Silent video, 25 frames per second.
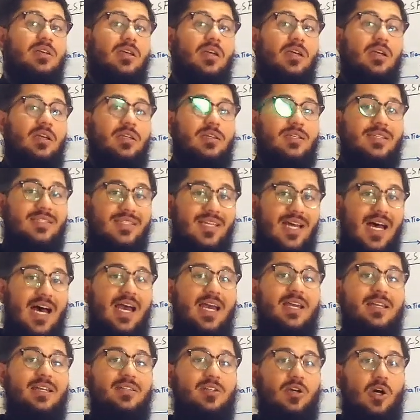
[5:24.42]

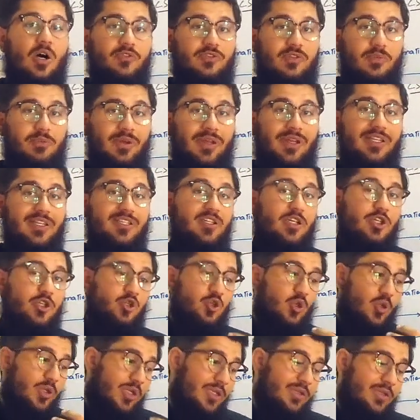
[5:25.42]
side of the brain is
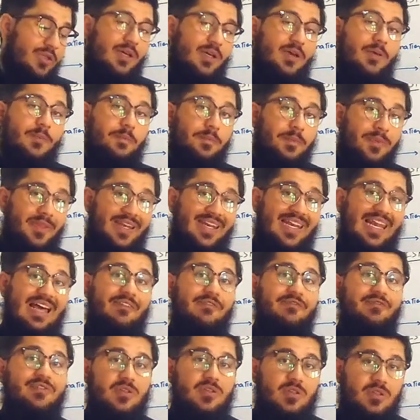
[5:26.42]
controlling the
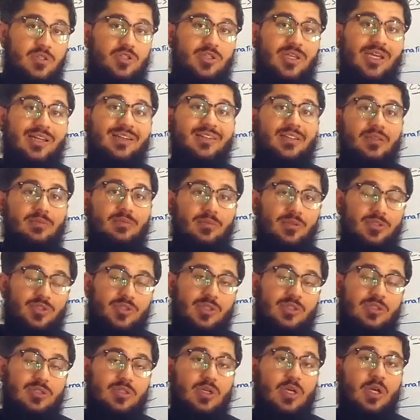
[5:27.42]
left skeletal
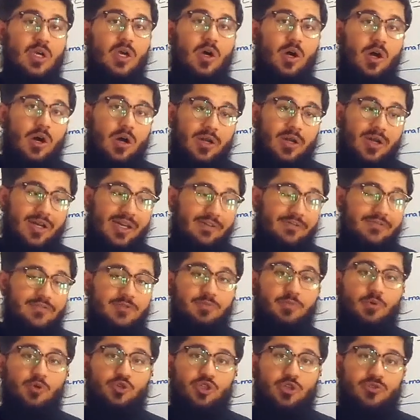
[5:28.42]
muscles or left
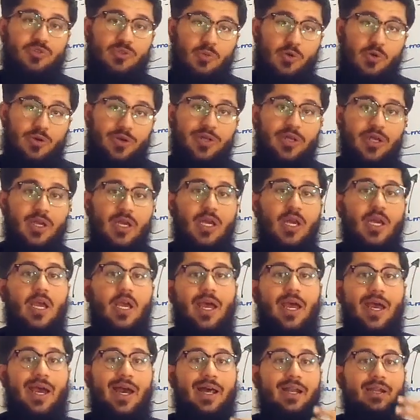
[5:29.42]
portion of the body,
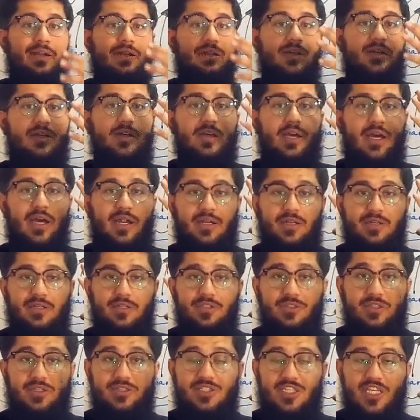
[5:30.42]
and
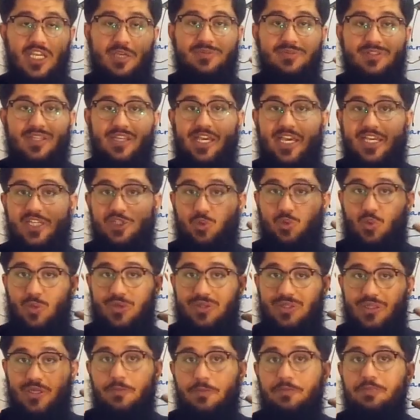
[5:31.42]
the same is the case with
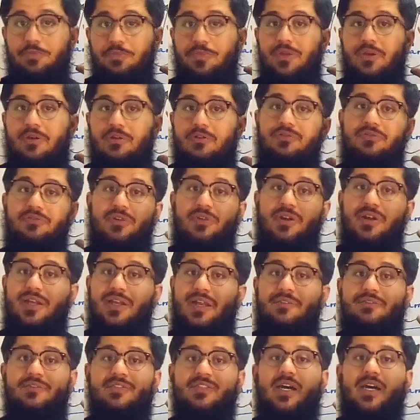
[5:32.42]
the
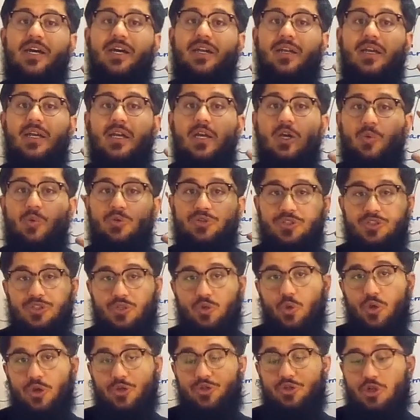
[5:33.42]
left side, which is
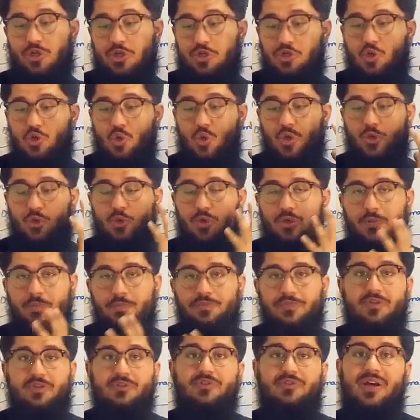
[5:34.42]
going to control your
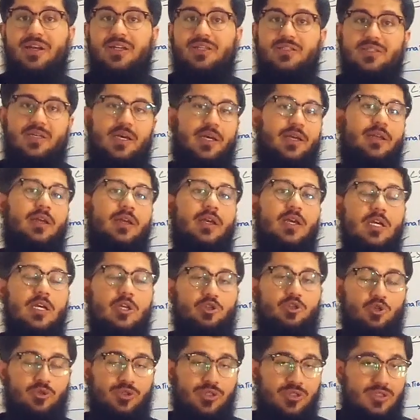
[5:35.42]
right side.
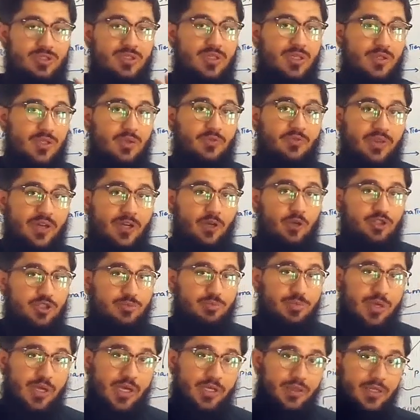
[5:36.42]
So this is the very logic
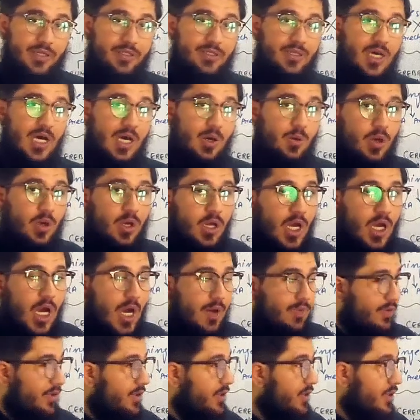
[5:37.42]
behind that, how
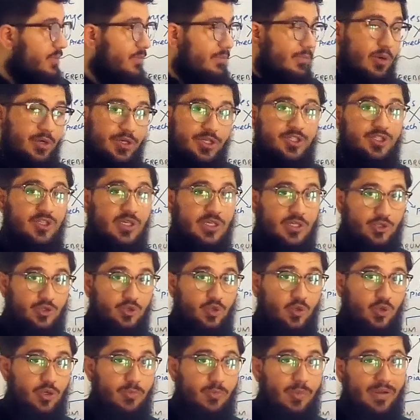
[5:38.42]
our body is
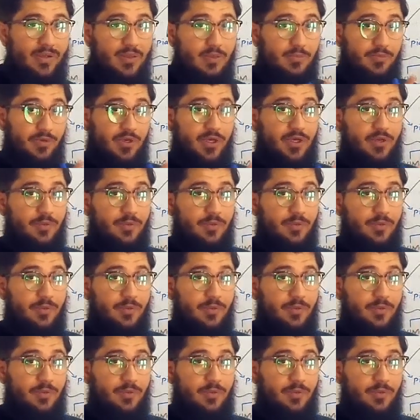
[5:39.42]
controlled by the brain.